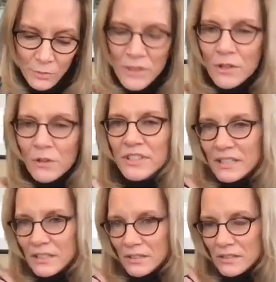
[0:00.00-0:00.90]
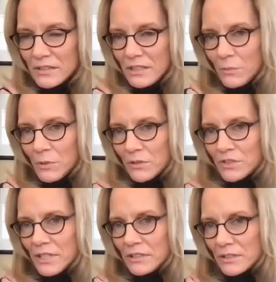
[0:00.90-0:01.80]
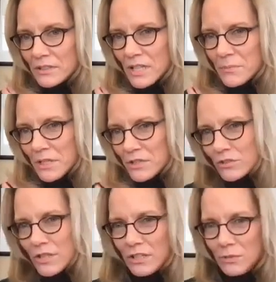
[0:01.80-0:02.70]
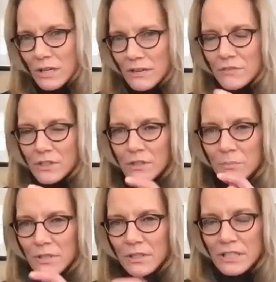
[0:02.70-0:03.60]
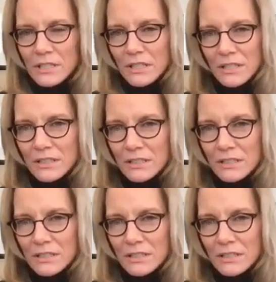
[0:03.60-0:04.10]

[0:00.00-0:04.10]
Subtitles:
when they're sentenced, DA, when they're sentenced. I'm not sure that you have the ability to.